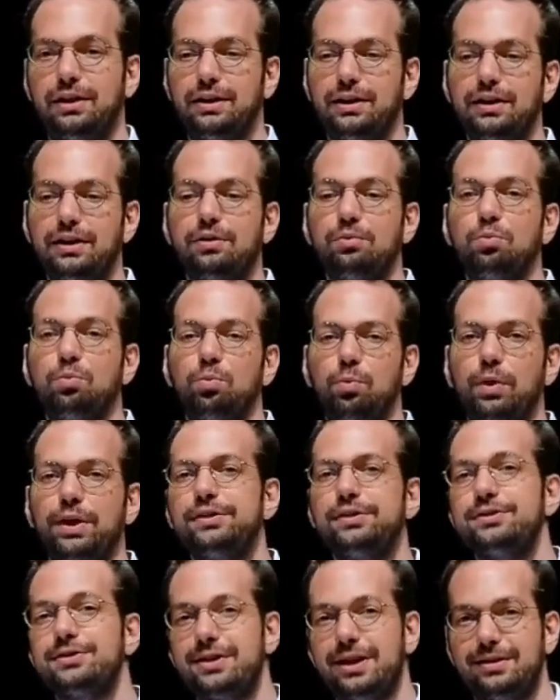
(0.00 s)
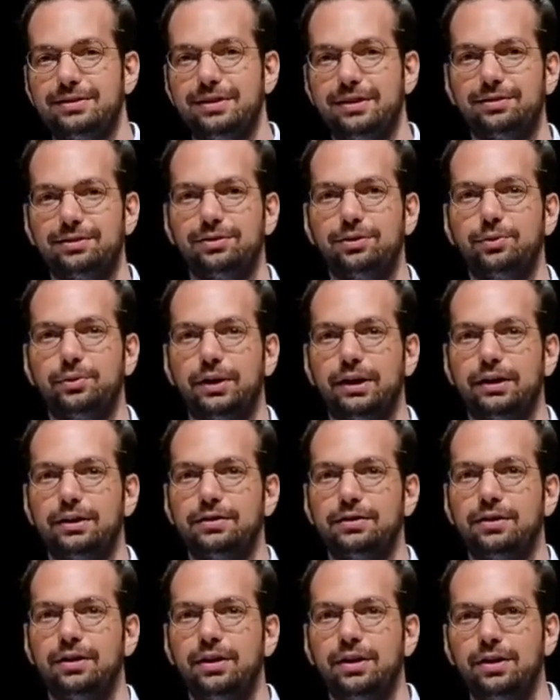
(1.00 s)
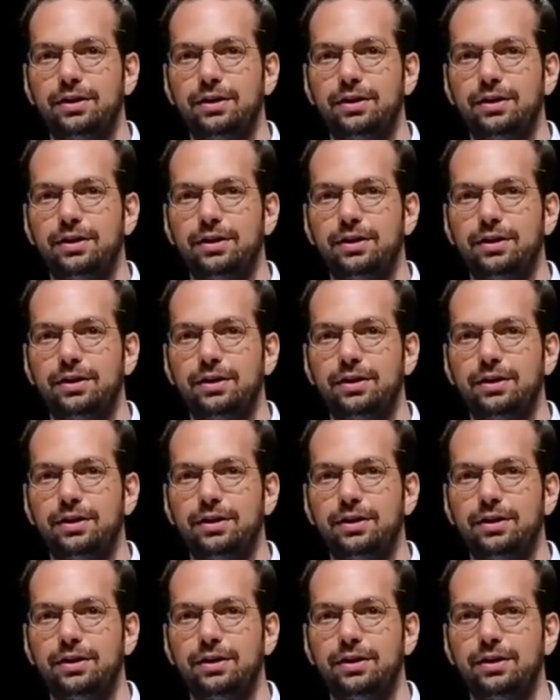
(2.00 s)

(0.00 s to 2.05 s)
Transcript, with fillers: And again, where is that data located?